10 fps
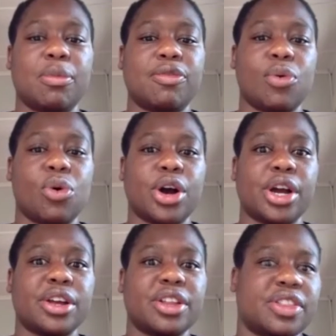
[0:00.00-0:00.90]

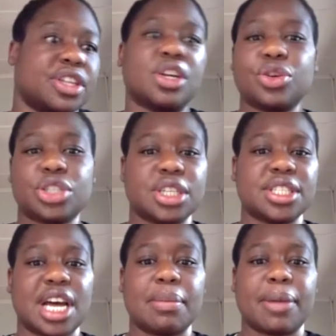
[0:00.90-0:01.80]
for the
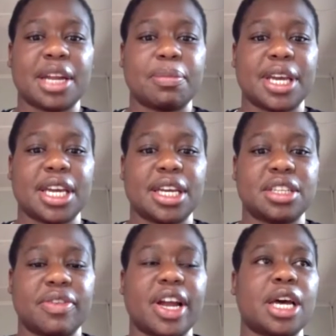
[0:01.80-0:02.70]
solutions that might be
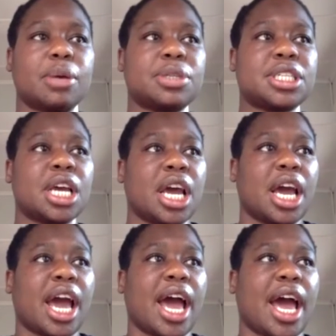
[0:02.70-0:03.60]
developed.
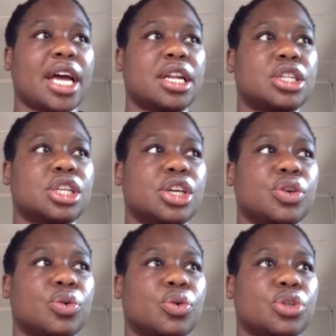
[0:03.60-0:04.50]
And
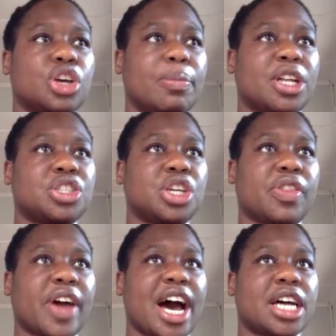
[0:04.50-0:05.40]
you also
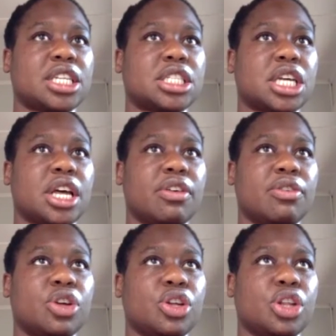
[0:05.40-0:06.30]
mentioned that
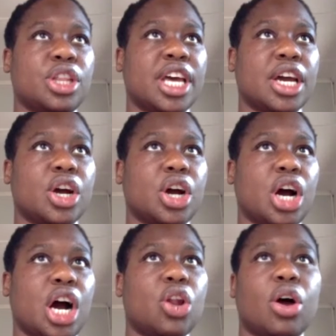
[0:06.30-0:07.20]
there are
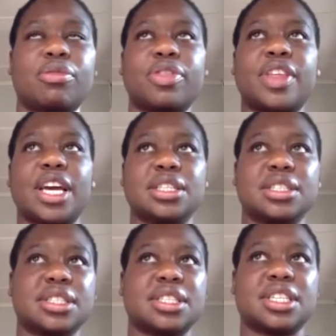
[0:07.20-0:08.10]
a lot of
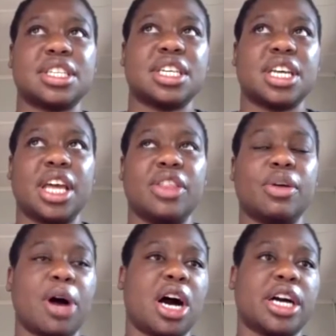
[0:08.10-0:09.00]
things in the
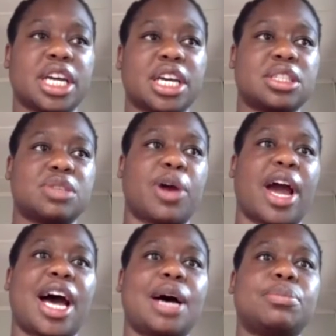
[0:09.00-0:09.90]
market,
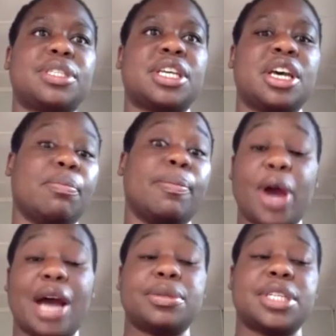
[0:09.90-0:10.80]
perhaps
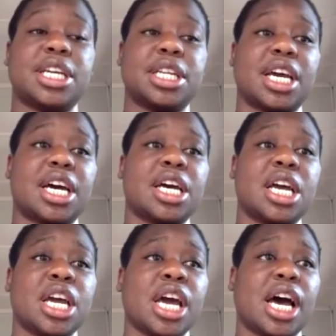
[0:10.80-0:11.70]
in India.
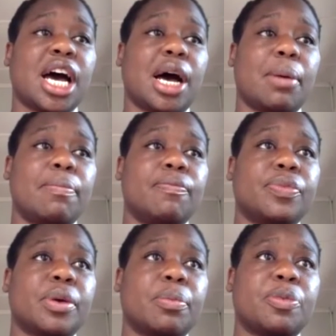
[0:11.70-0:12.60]

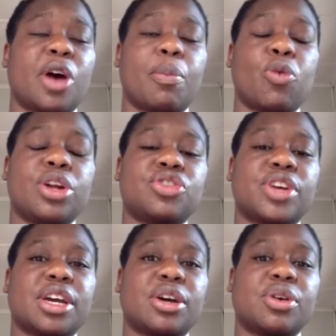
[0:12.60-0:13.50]
So I'm
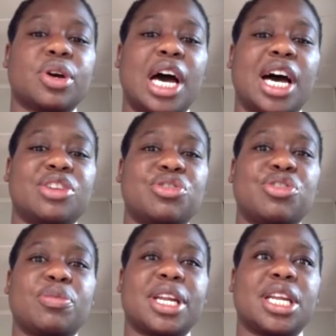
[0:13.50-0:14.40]
wondering,
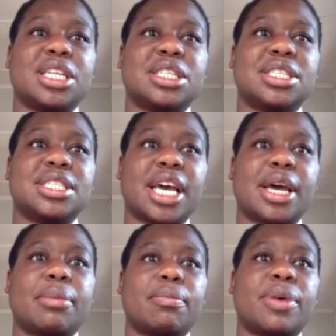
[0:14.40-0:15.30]
Trueman, in
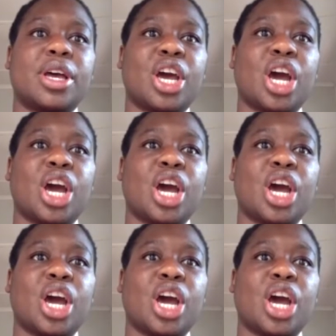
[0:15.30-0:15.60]
Zim,